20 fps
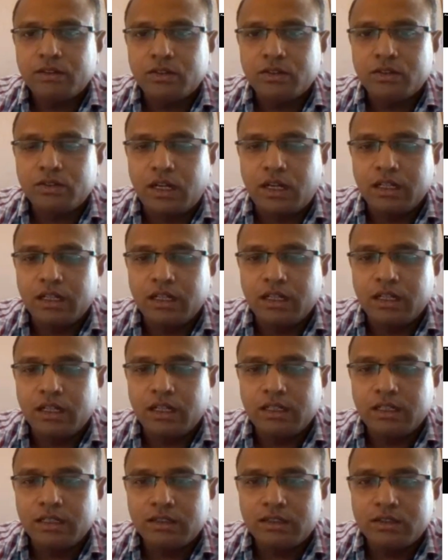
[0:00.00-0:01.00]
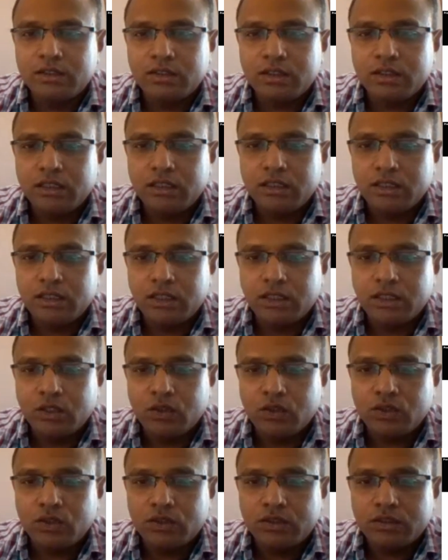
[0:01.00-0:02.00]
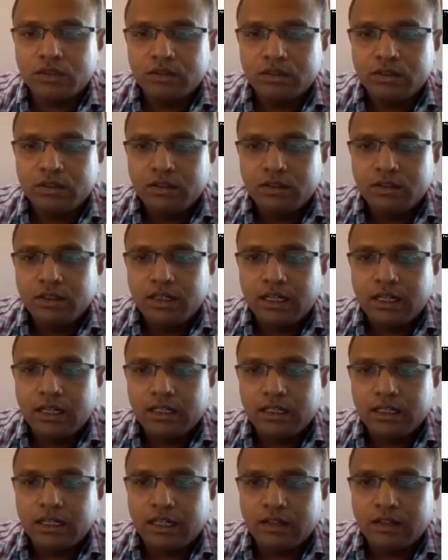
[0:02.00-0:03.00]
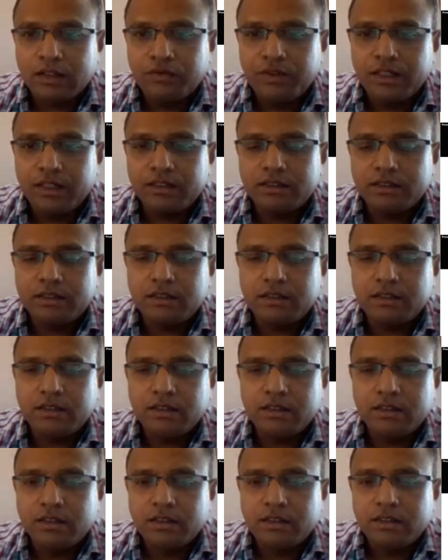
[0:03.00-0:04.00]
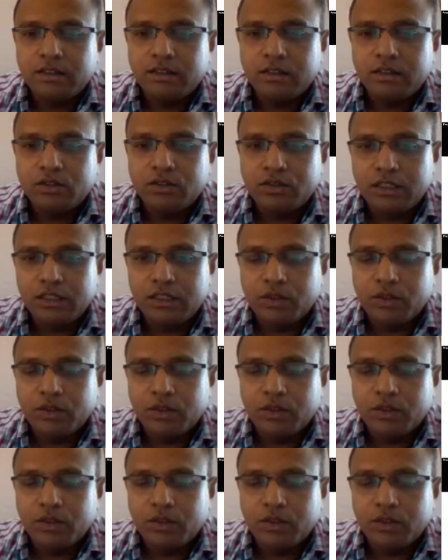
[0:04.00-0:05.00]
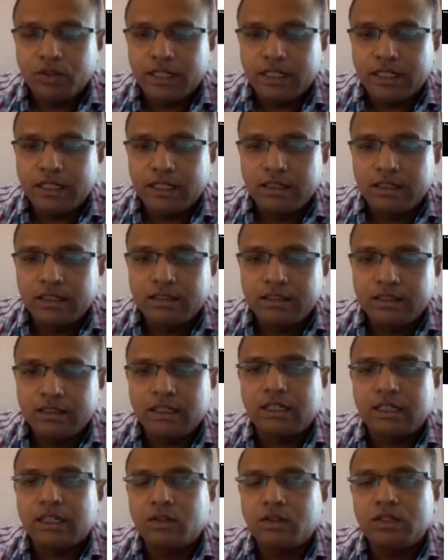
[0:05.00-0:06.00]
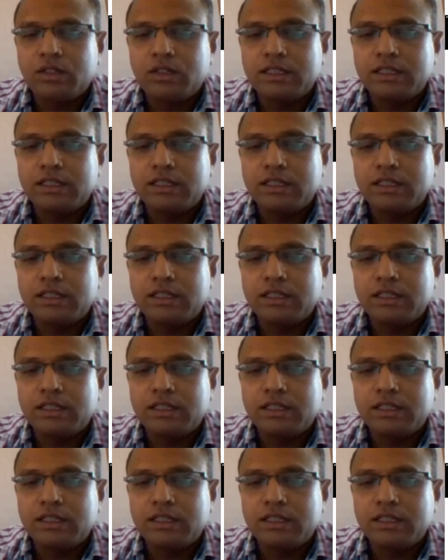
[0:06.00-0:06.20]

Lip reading: So all these nodes at the cut face need to be rotated in cylindrical